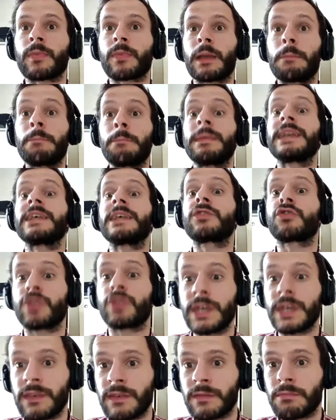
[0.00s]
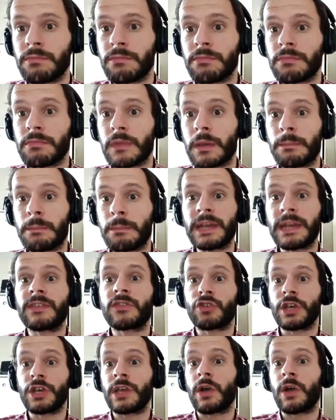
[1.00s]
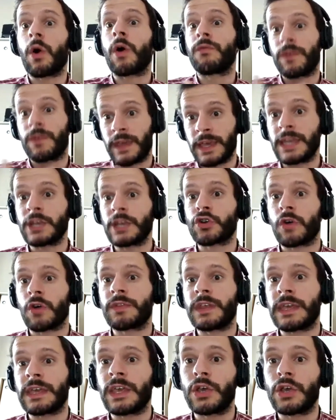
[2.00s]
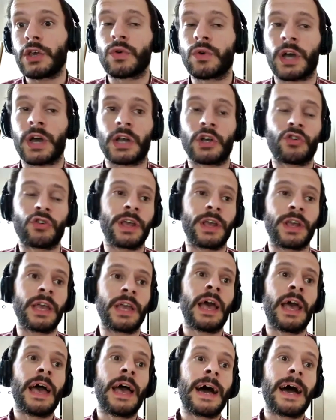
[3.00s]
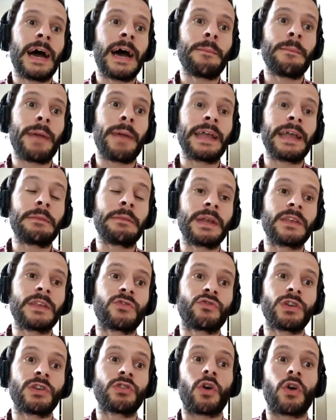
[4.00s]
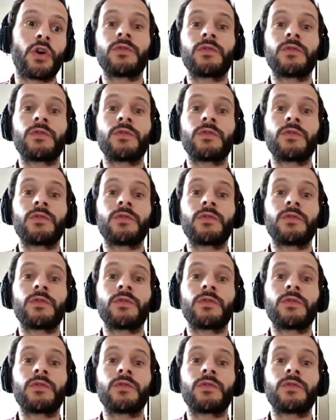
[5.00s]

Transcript: ministries, ministry of each of the EU country, and ministries of